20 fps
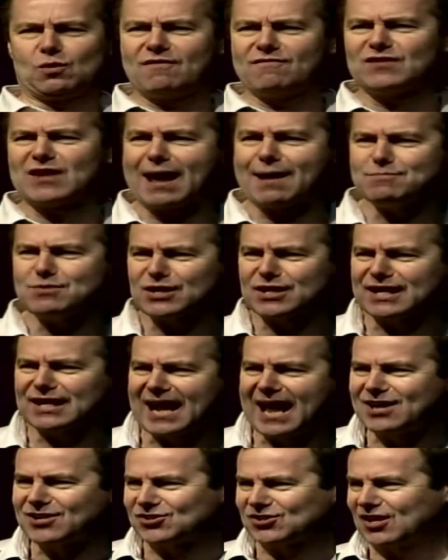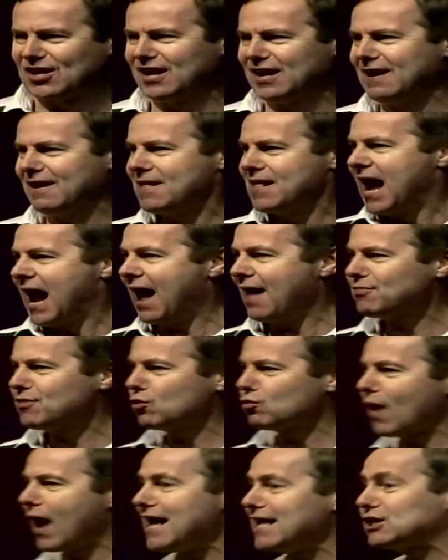of Nebuchadnezzar, and the
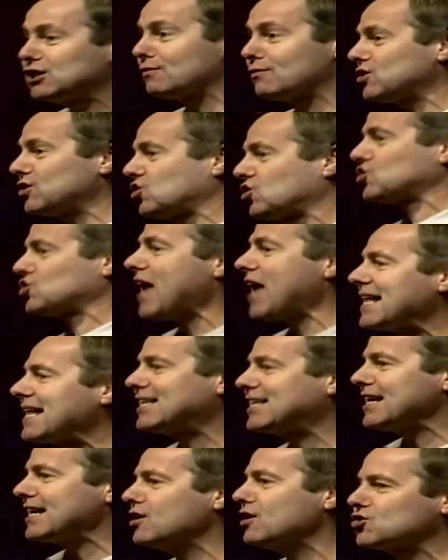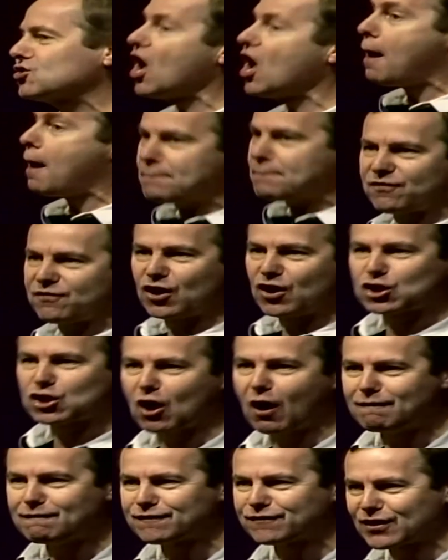writer is setting us up for a
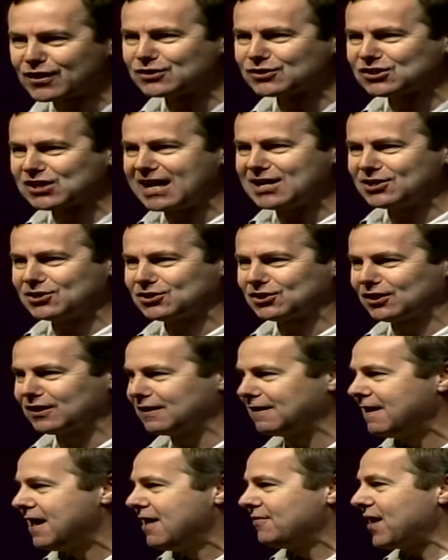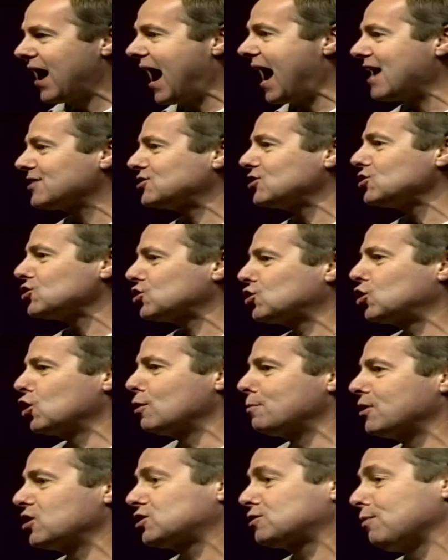confrontation that has its
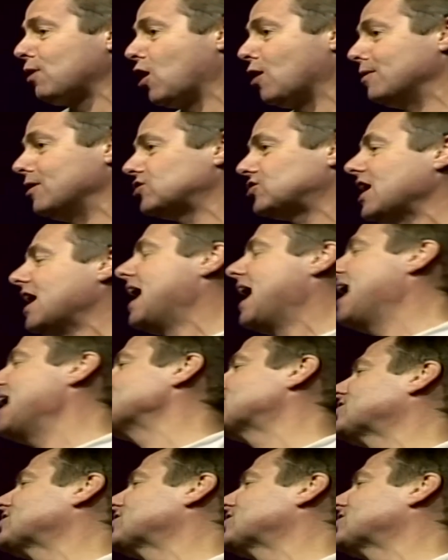humorous moments. It's